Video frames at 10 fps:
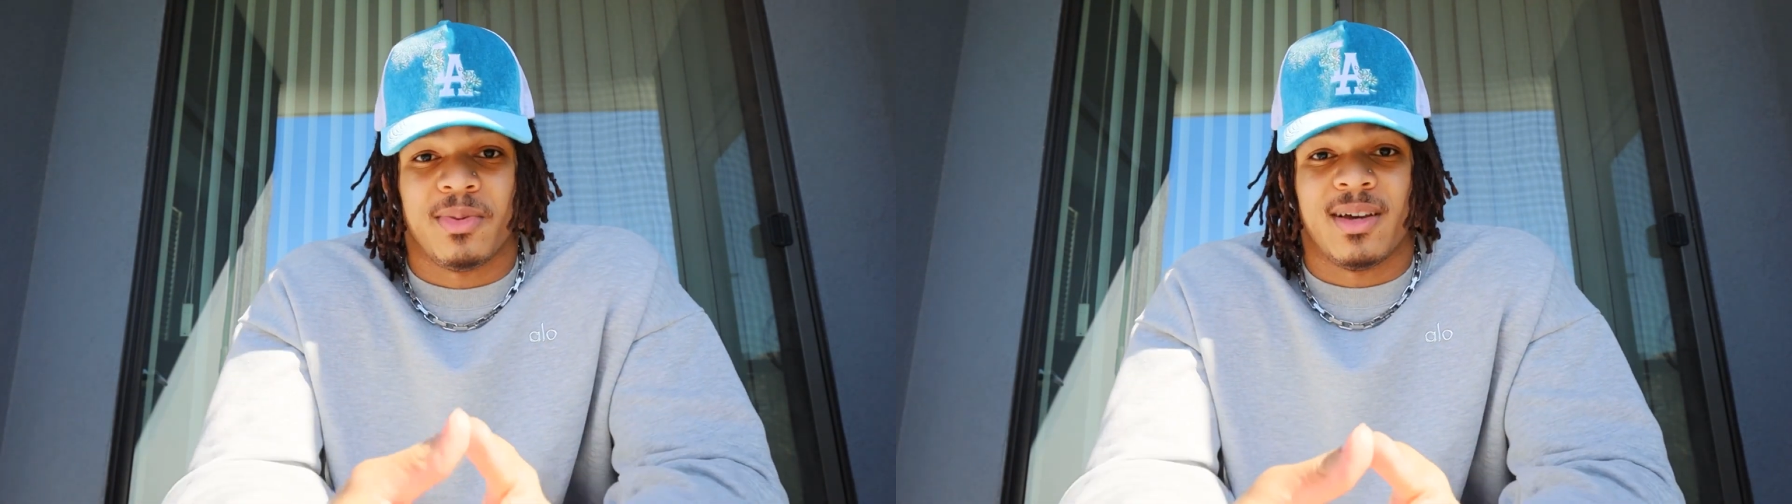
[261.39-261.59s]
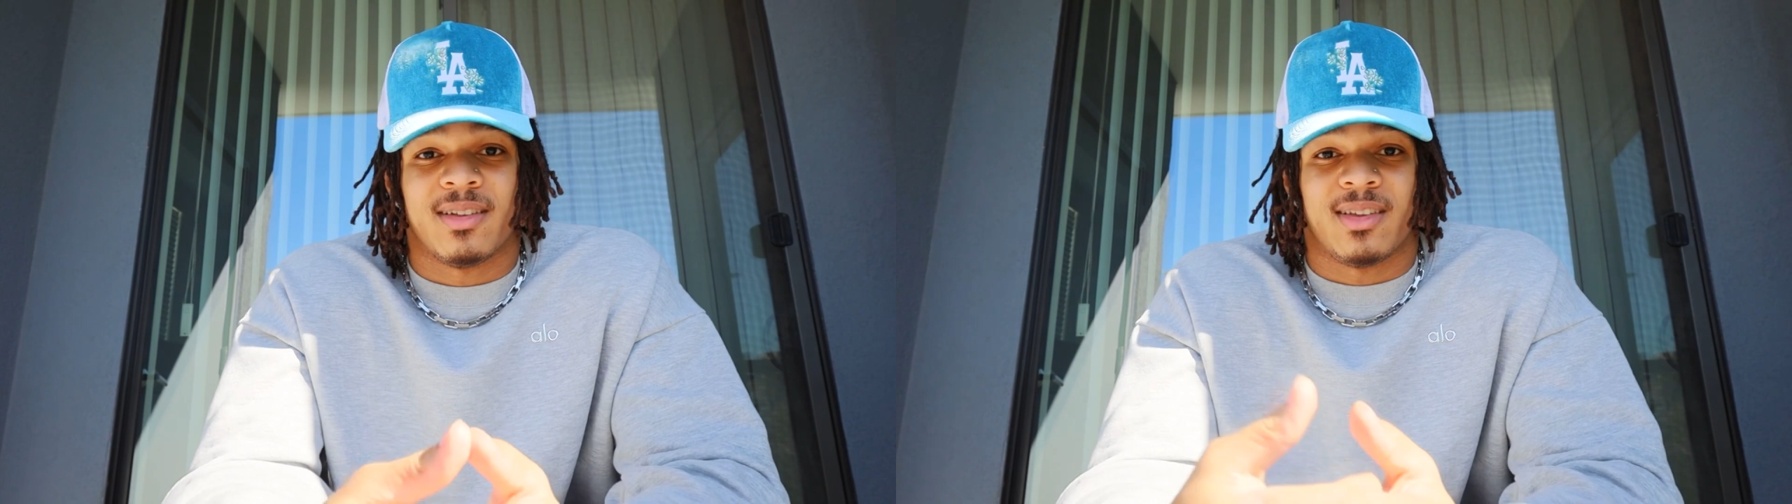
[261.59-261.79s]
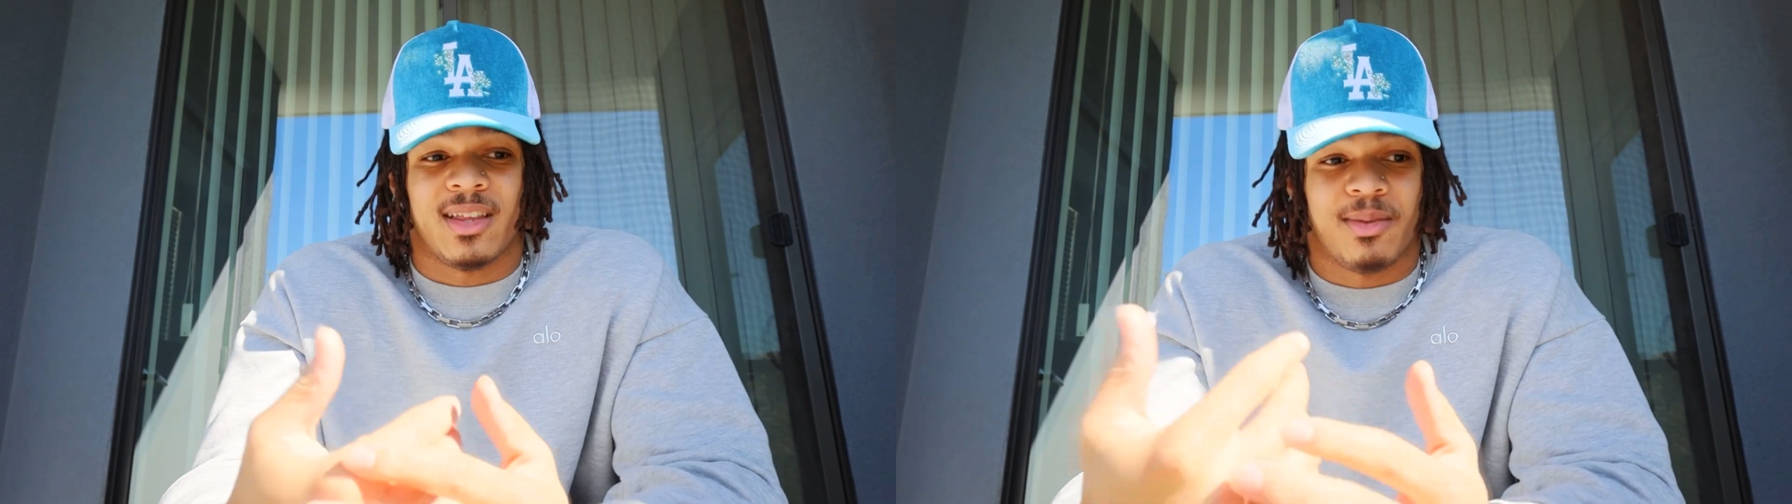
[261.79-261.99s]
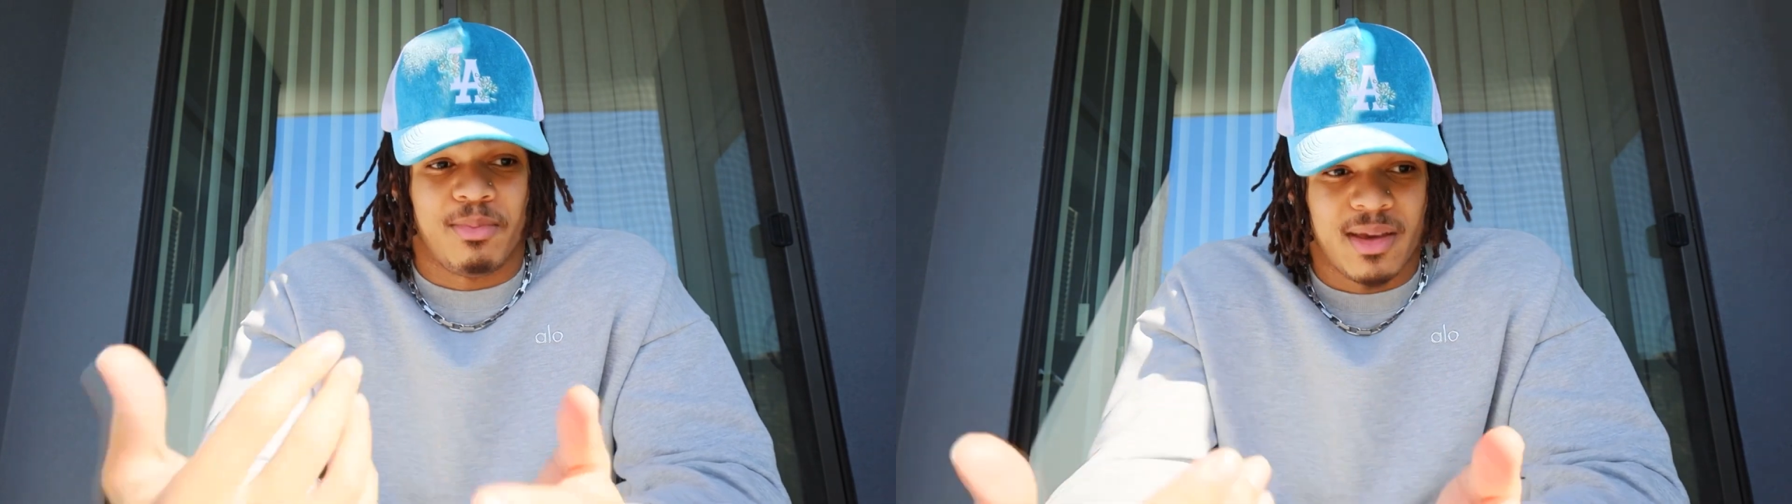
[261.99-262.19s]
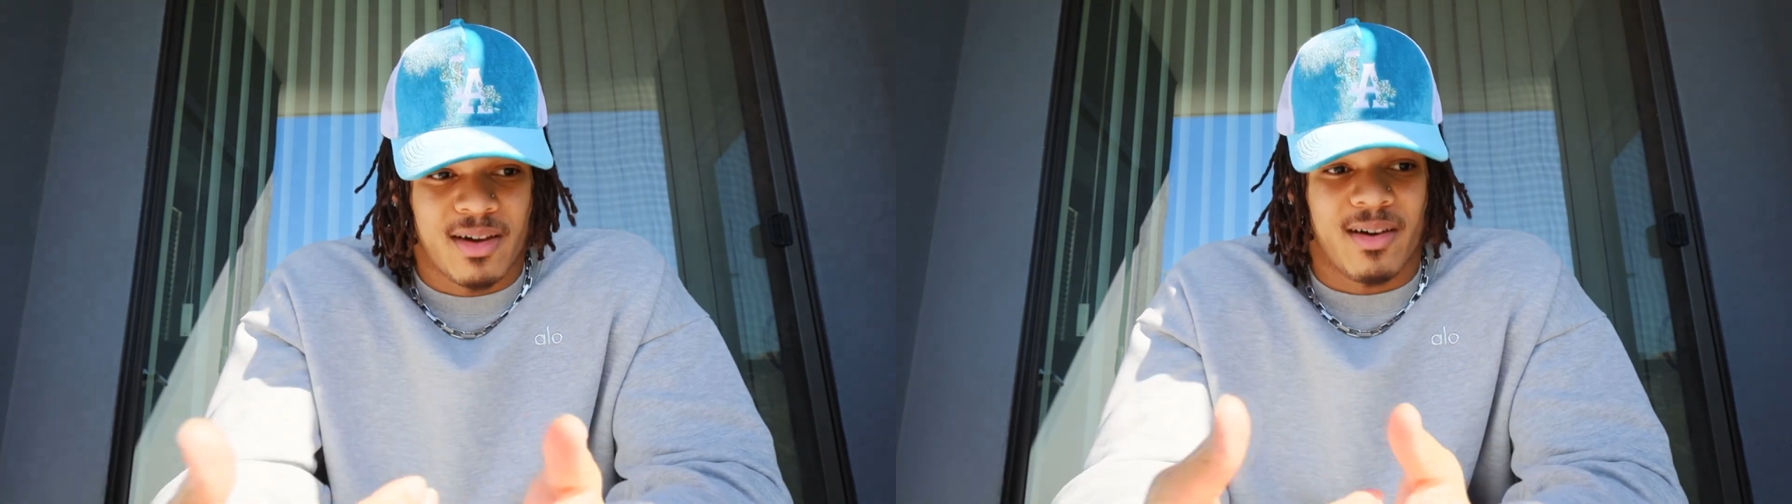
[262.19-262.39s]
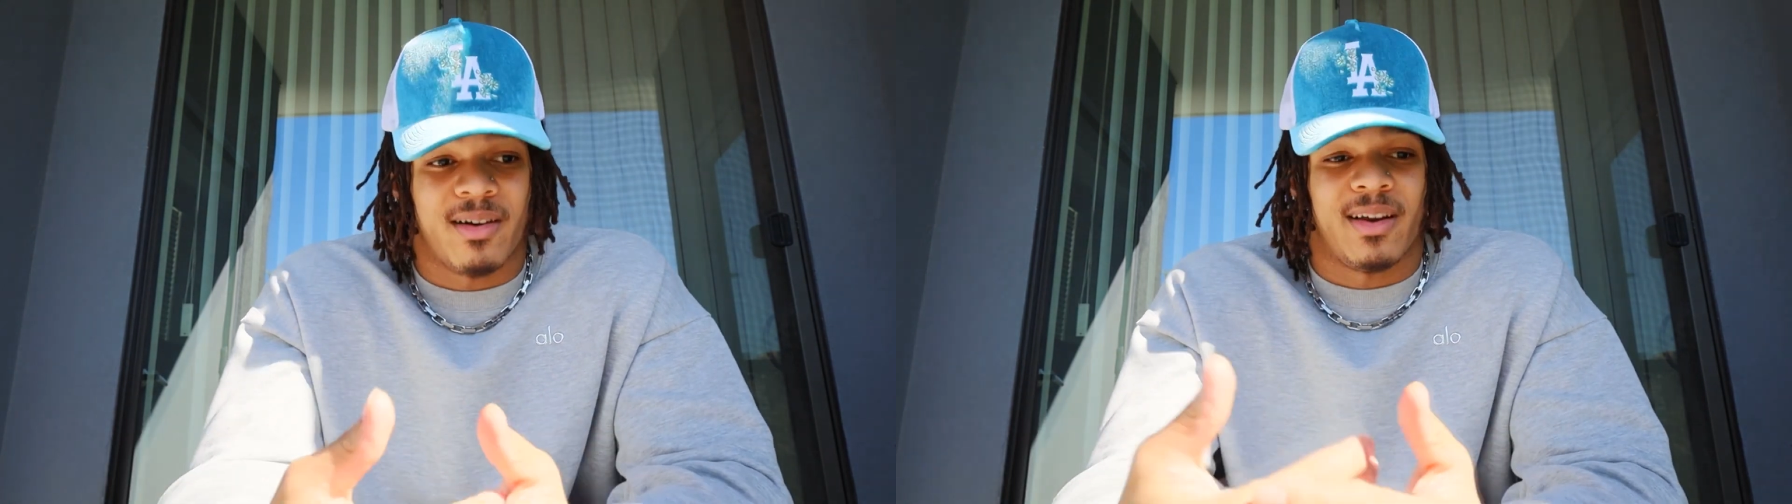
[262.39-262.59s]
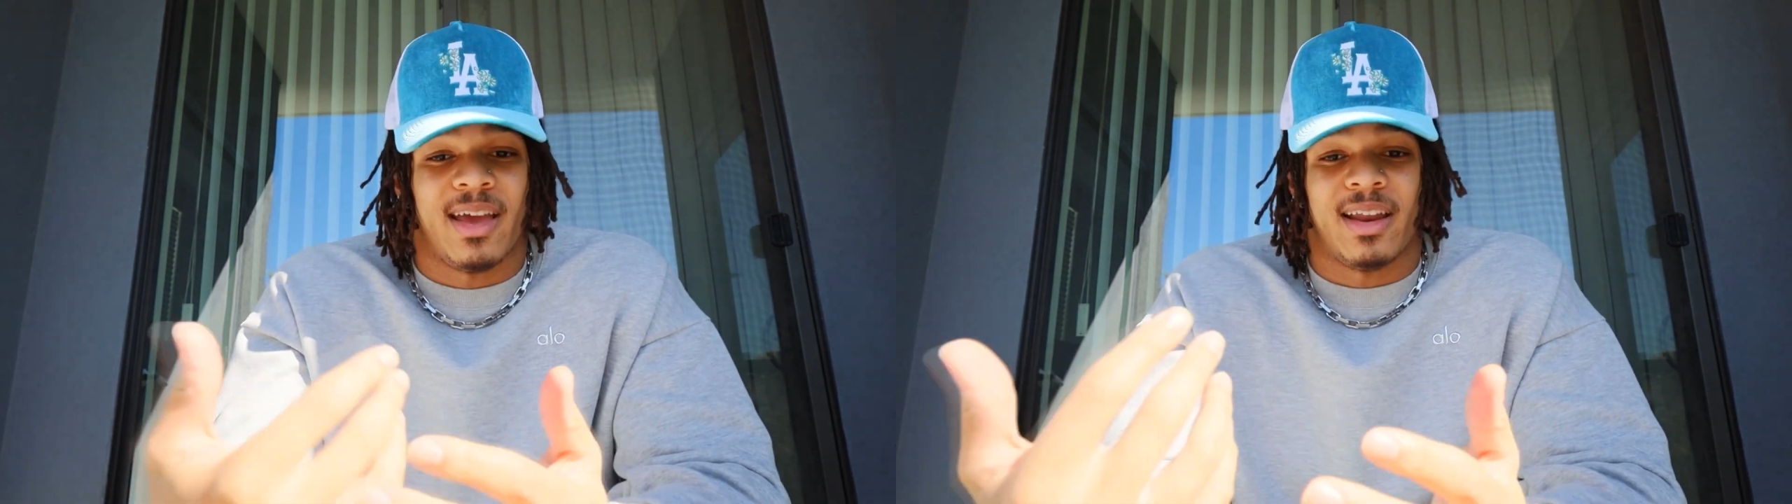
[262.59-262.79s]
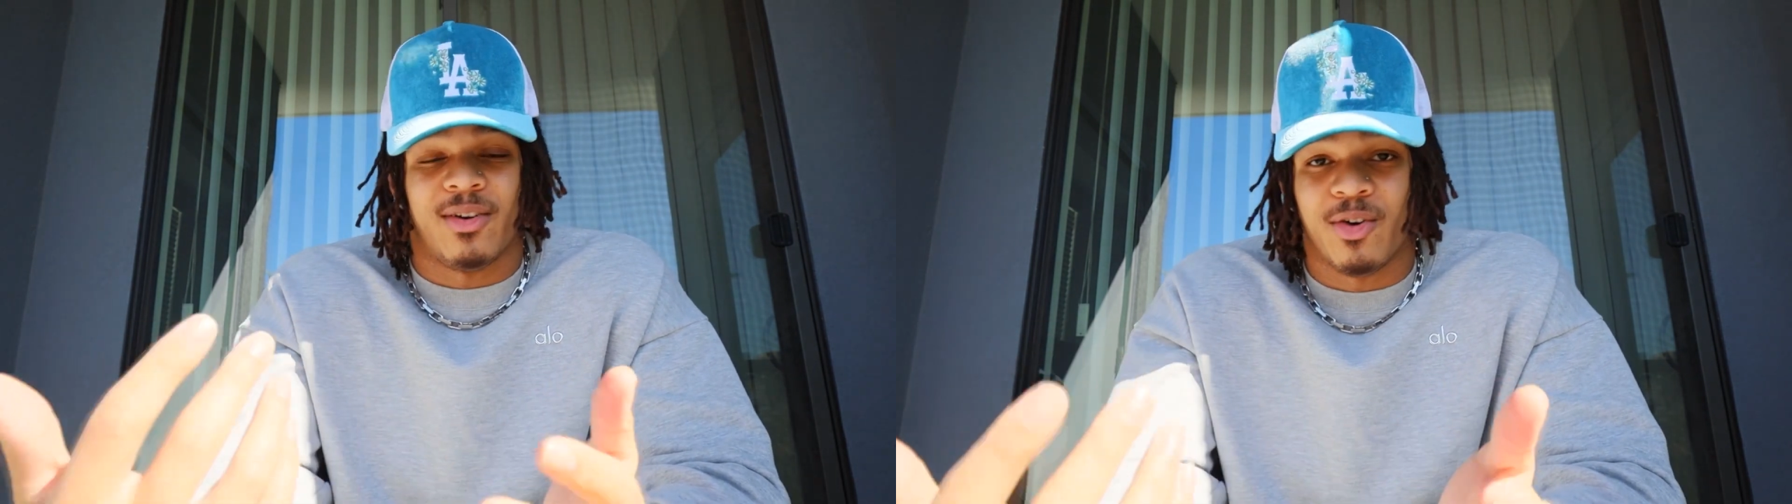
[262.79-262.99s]
because like the big cart
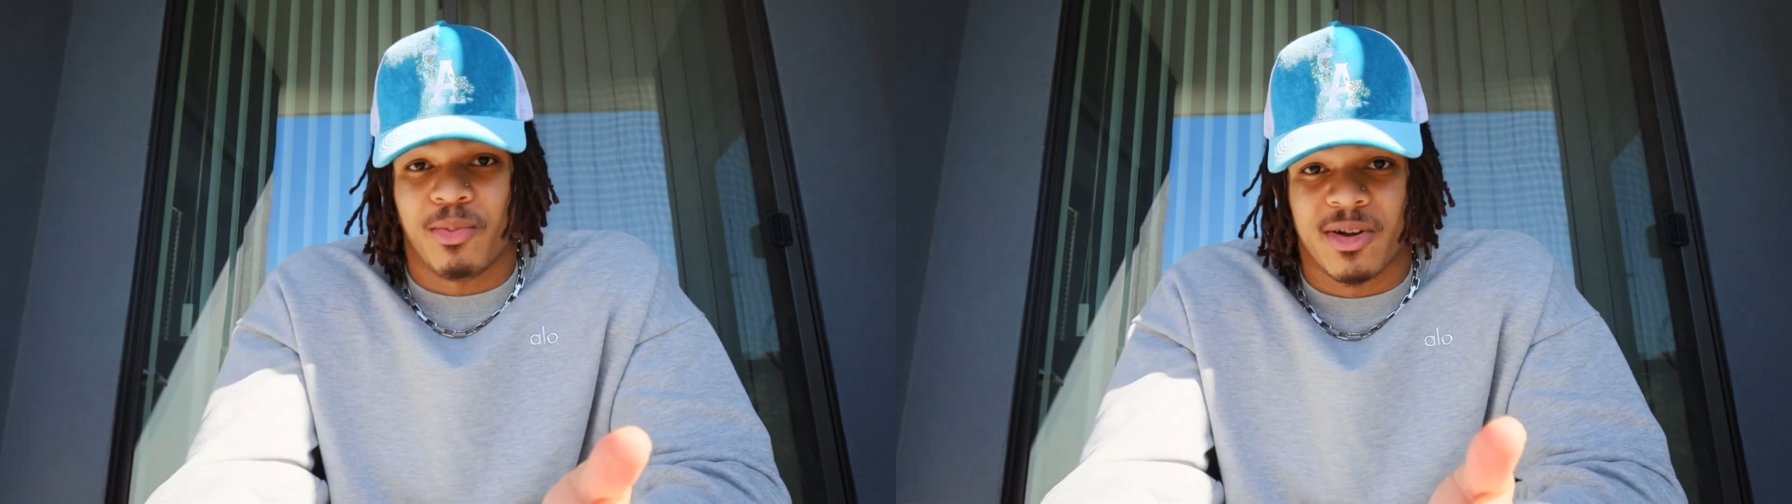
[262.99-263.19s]
had a whole